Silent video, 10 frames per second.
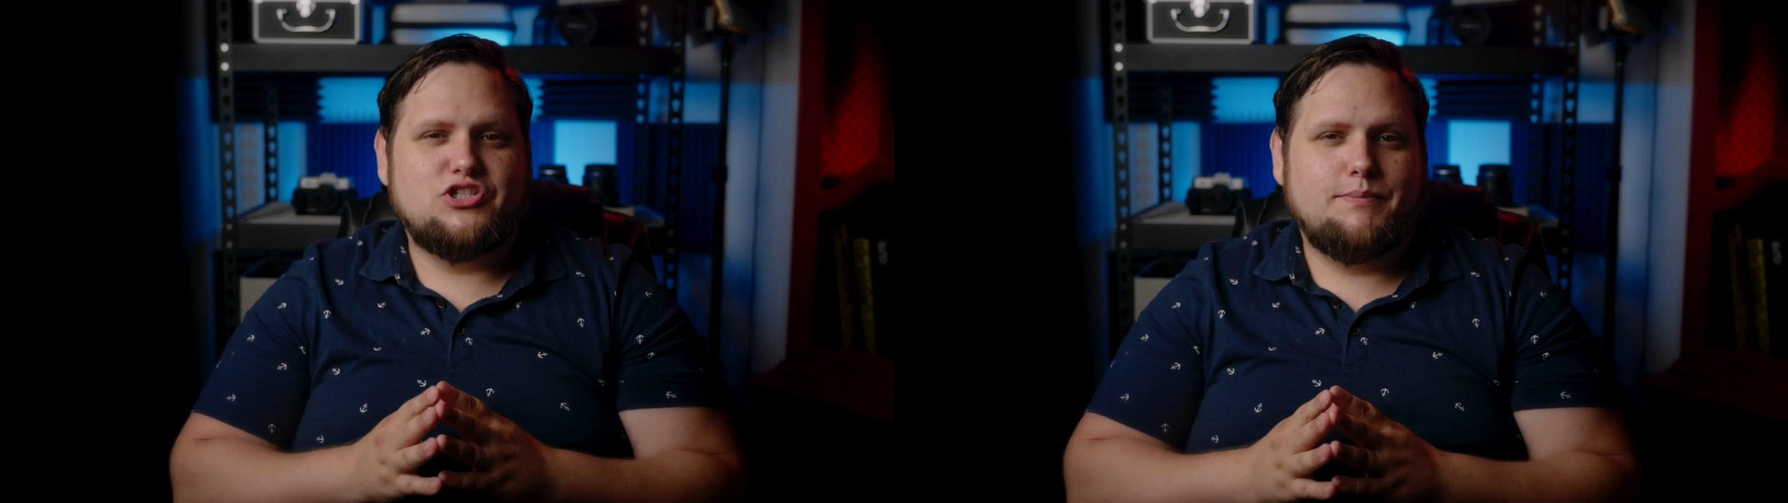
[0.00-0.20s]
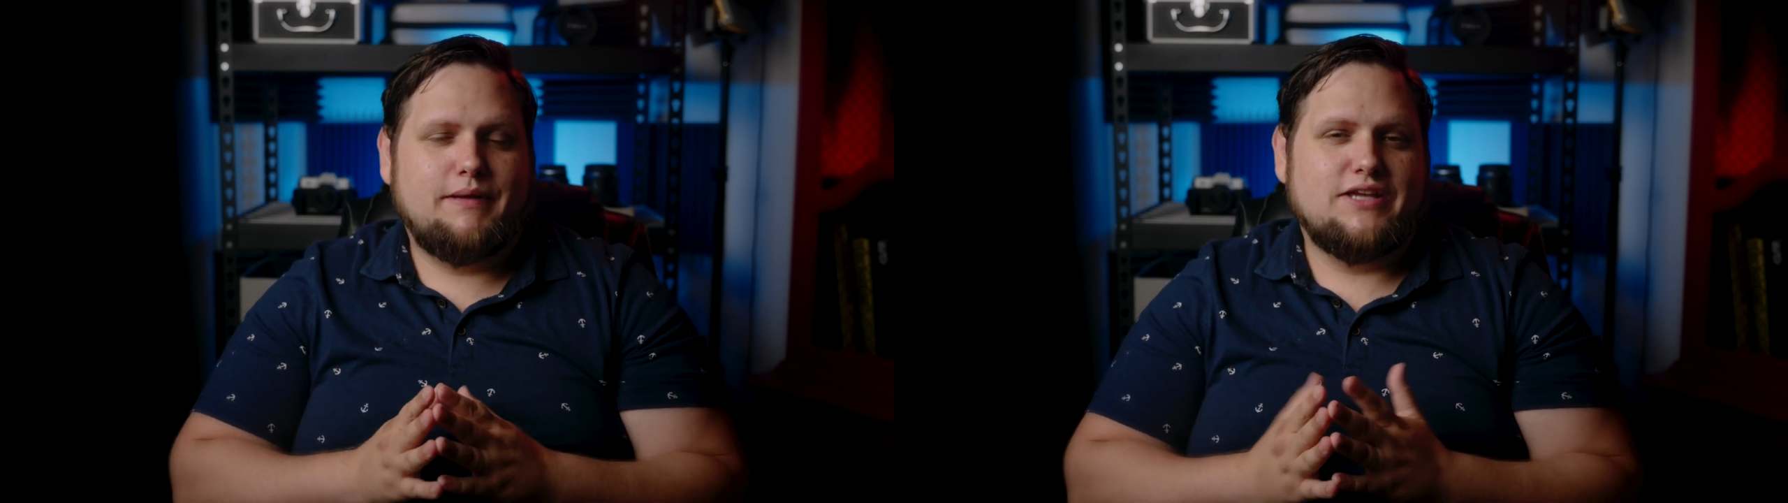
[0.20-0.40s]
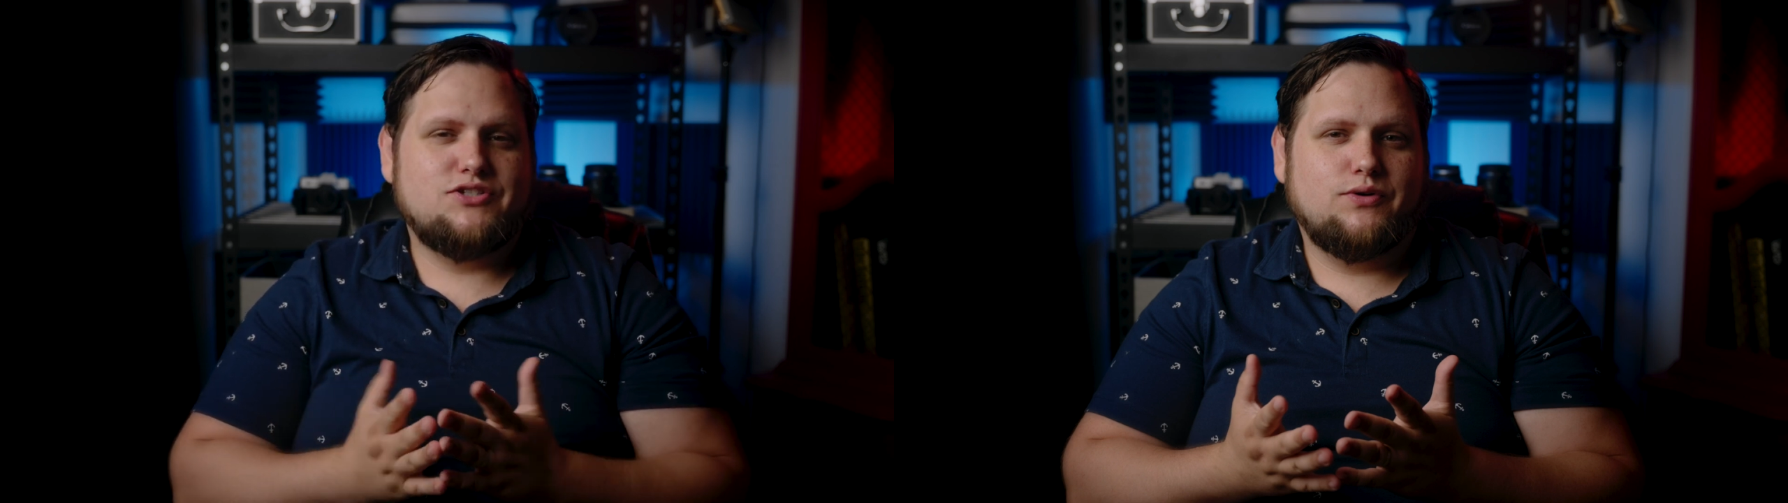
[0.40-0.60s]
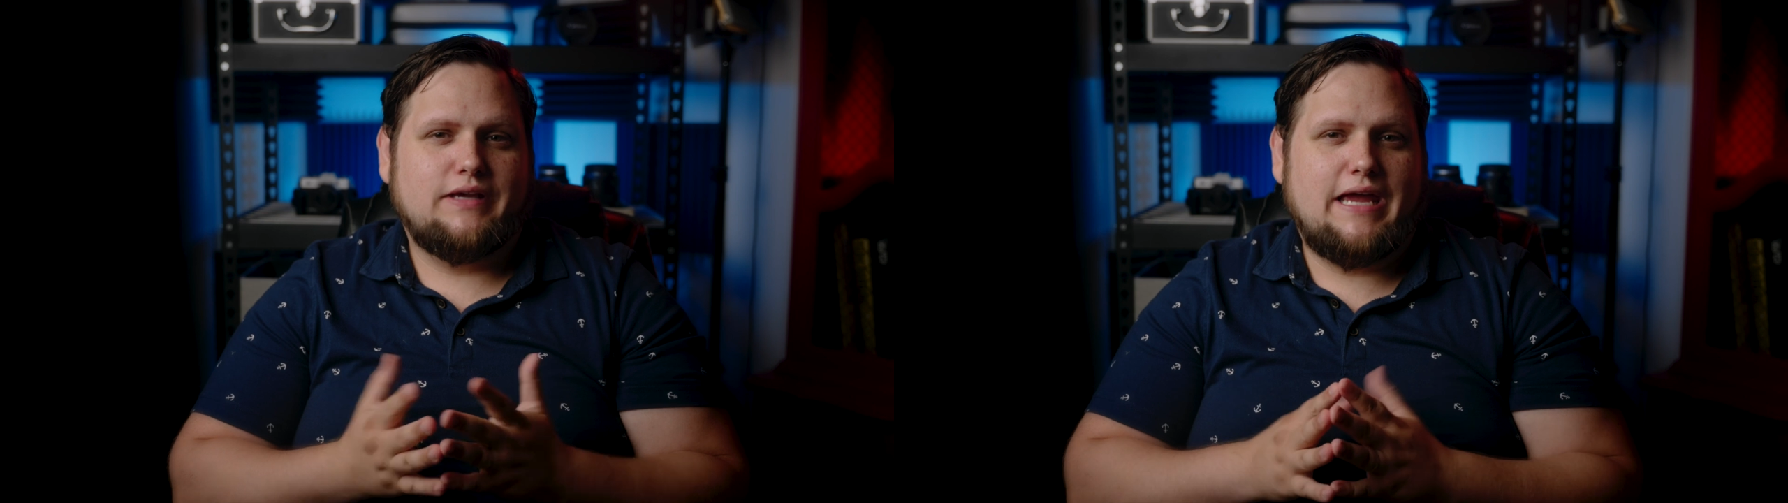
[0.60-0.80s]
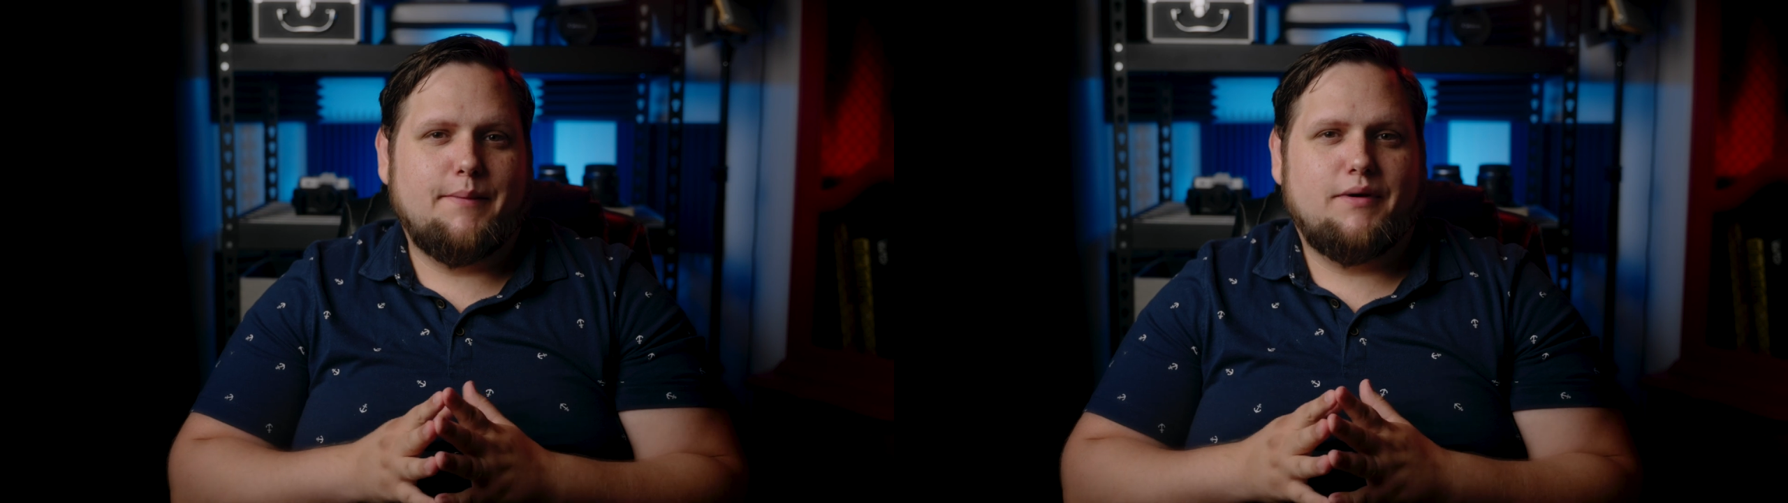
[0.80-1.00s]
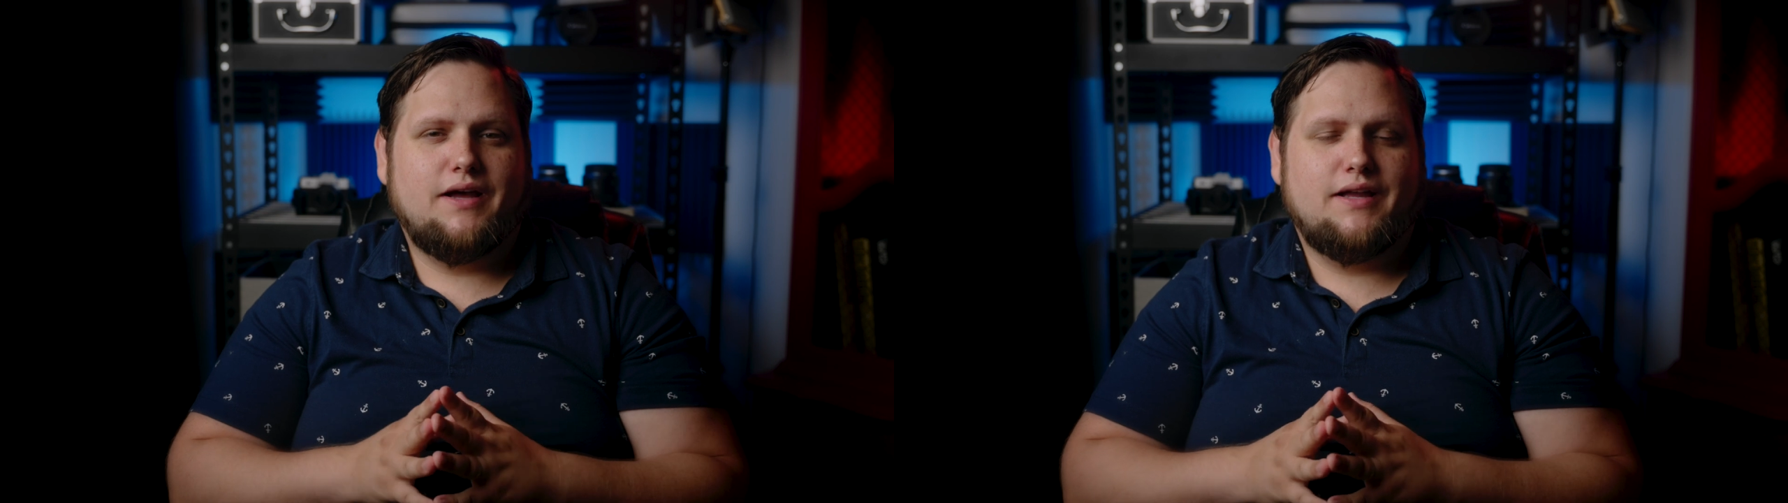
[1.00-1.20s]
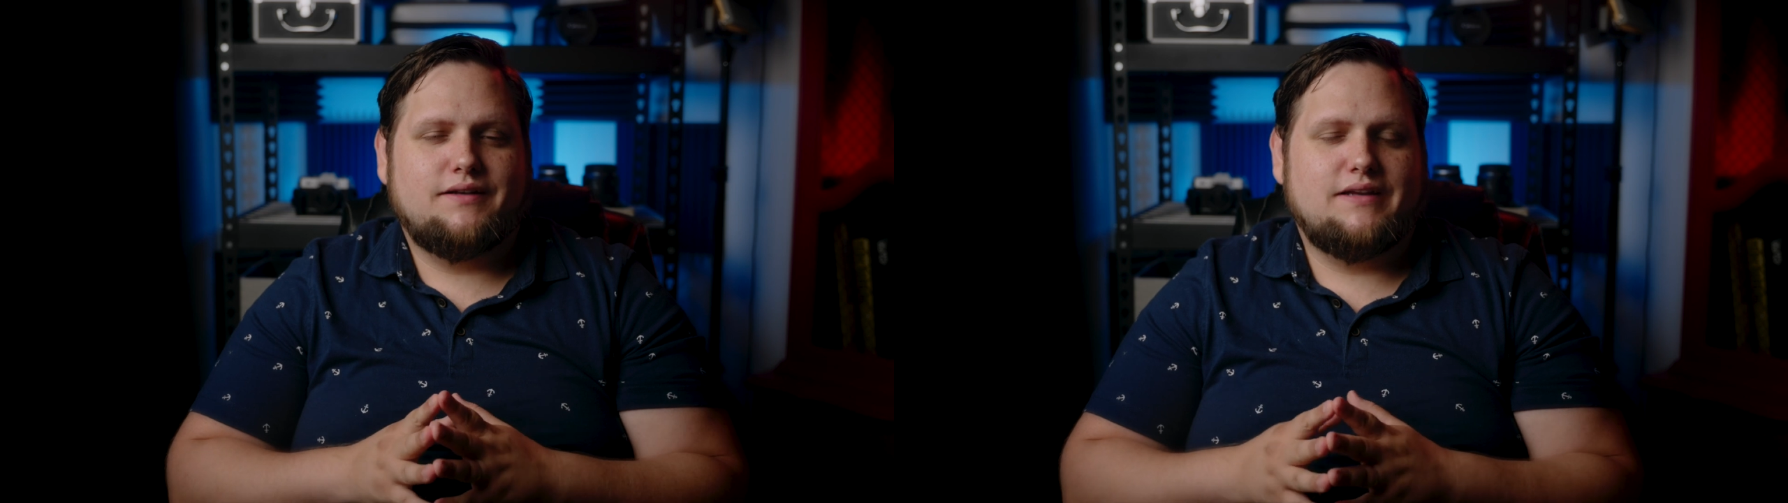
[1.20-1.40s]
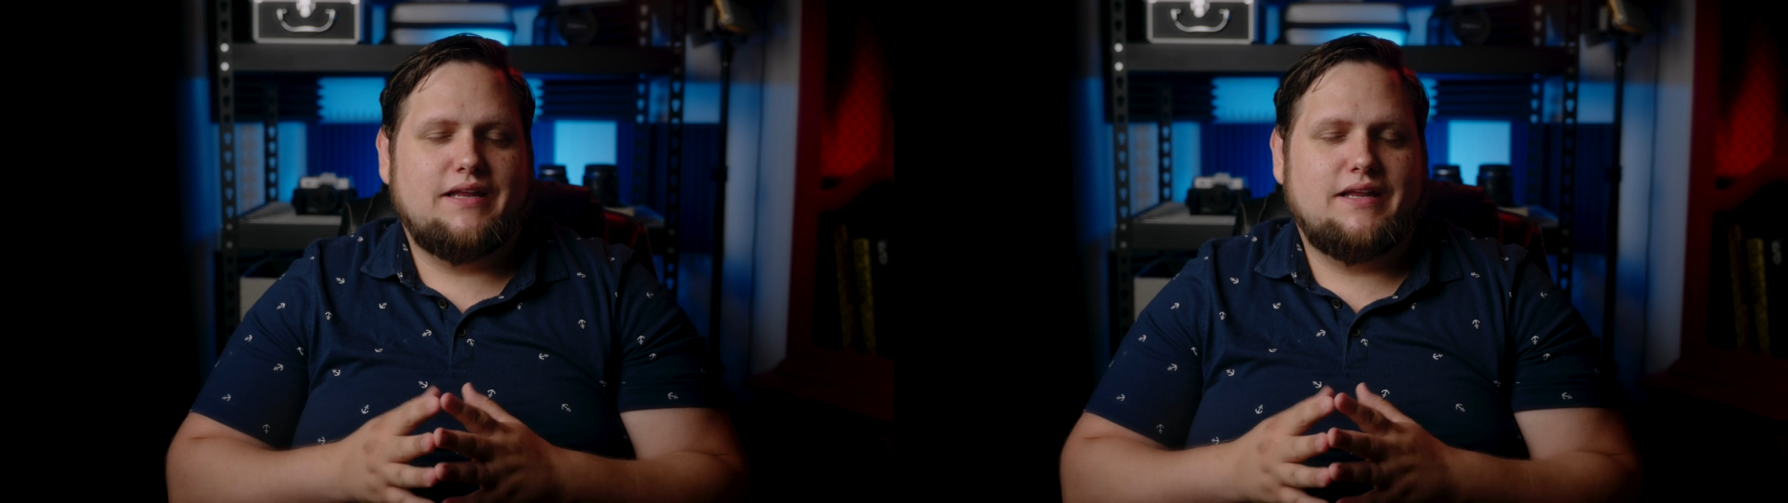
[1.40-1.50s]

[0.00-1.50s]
GPS to a camera,